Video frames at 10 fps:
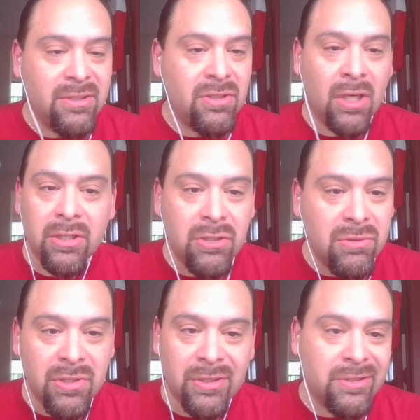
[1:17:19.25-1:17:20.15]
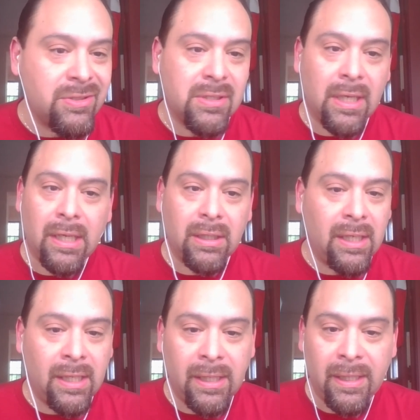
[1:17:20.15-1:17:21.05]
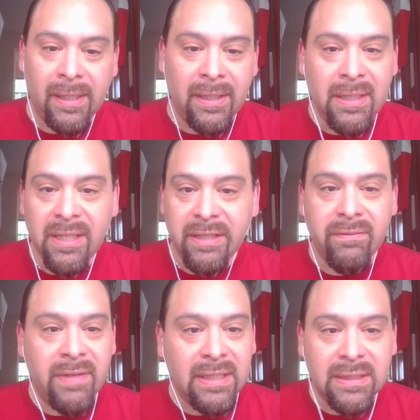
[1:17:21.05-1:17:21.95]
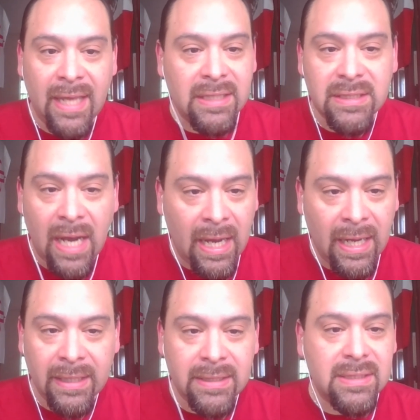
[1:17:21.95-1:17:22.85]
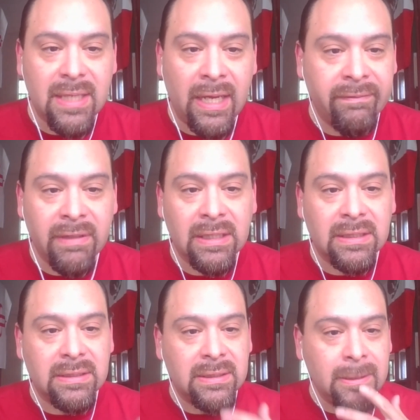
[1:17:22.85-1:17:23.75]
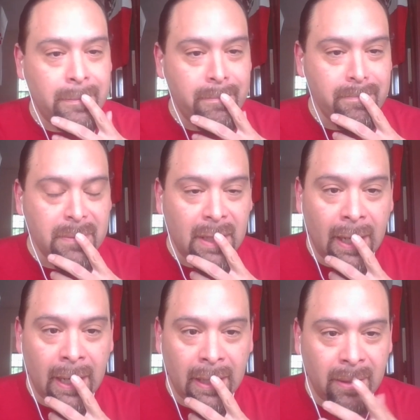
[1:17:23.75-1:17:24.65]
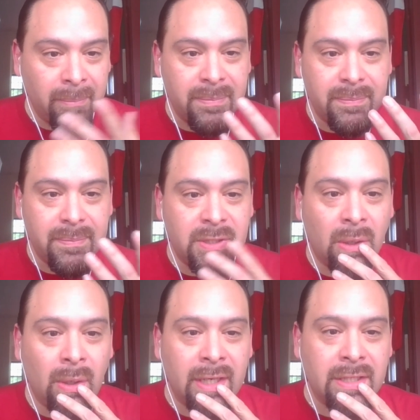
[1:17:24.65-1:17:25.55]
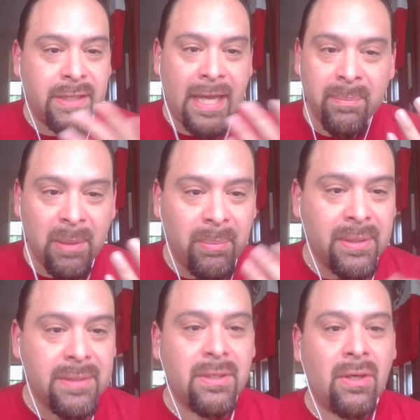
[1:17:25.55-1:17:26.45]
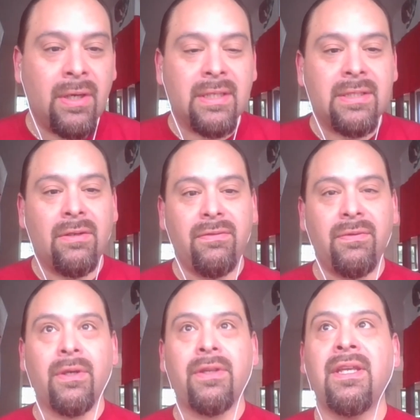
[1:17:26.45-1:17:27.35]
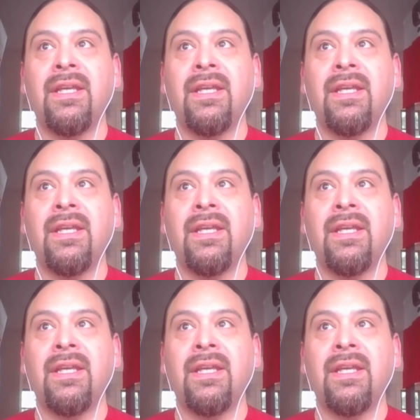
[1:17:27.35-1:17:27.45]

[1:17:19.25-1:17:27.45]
Drug users, convicted ex-cons, convicts, so on, as gang members, so on and so forth.